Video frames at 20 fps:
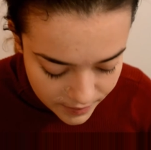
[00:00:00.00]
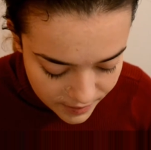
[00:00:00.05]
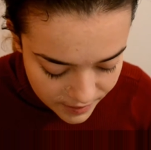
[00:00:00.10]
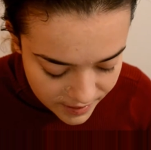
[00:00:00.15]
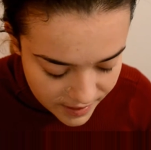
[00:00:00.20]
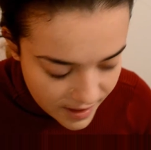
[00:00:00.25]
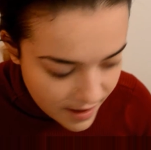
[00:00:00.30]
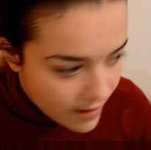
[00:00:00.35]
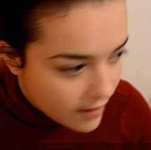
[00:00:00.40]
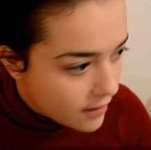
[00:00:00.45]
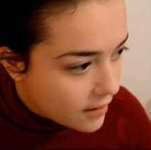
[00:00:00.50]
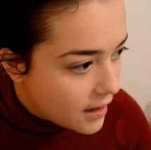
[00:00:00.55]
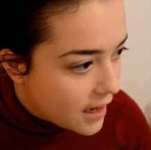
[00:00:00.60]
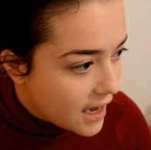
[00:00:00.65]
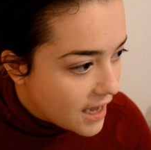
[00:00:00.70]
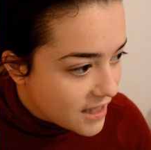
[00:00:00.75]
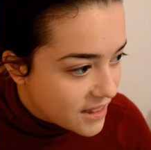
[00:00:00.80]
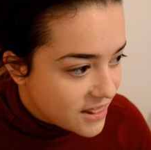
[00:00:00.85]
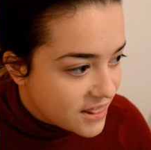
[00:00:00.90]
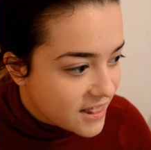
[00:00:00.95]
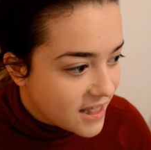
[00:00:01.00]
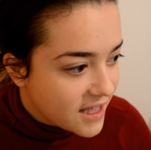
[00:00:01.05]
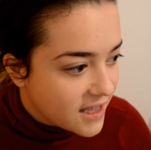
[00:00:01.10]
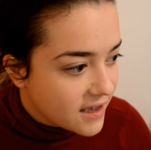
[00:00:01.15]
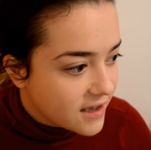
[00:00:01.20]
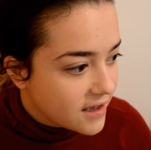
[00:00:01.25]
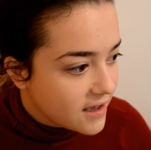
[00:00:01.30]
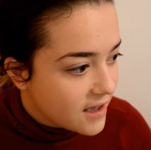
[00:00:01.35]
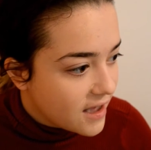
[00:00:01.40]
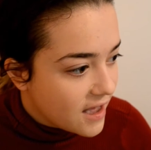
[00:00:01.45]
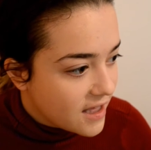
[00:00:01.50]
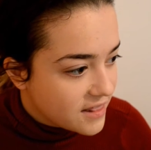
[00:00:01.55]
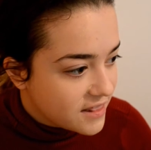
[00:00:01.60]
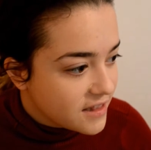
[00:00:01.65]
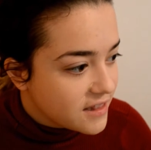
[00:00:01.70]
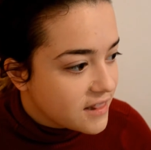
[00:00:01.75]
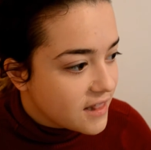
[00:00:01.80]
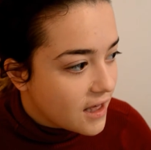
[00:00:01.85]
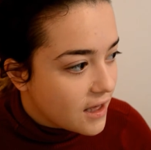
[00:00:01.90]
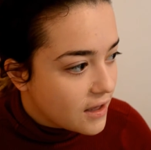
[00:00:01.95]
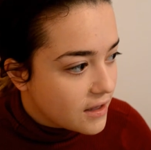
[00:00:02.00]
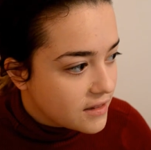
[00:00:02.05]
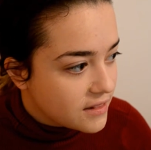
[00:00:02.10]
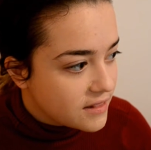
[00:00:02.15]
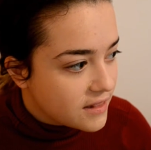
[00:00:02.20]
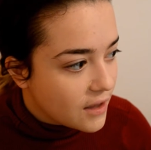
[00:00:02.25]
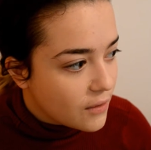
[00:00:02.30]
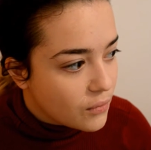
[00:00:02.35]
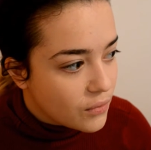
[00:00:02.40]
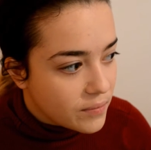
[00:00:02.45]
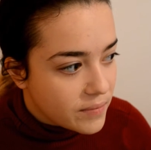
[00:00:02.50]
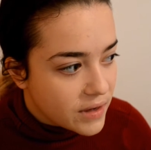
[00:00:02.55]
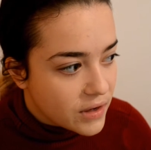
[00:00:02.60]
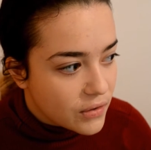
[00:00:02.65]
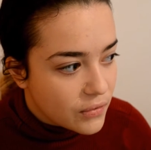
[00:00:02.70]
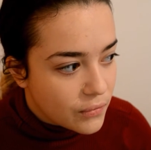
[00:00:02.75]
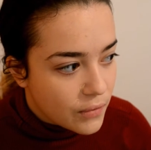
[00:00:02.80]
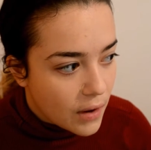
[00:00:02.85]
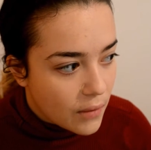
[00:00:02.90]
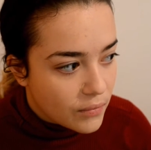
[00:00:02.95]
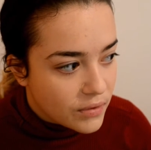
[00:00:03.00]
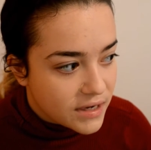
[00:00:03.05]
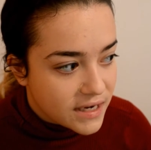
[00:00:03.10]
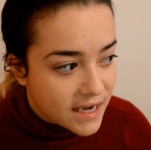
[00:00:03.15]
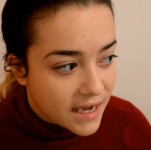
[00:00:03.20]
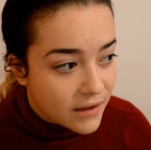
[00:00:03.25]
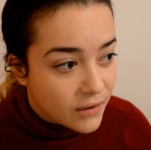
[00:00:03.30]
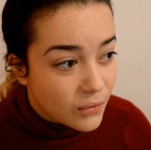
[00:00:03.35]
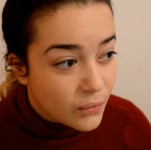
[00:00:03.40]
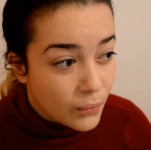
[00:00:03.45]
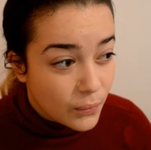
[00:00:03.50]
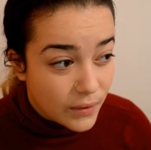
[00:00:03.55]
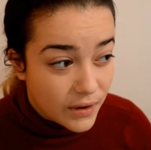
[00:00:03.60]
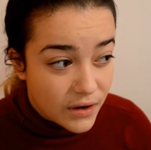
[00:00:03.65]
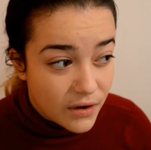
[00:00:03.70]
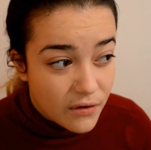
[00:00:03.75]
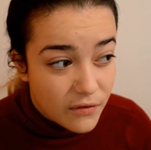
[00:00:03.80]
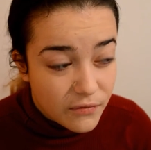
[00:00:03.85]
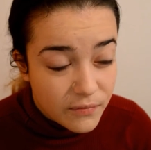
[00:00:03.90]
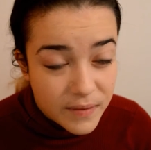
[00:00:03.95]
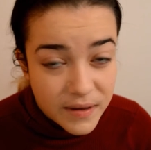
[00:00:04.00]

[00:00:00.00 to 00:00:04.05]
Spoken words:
yeah, I think that would be who I would get rid of,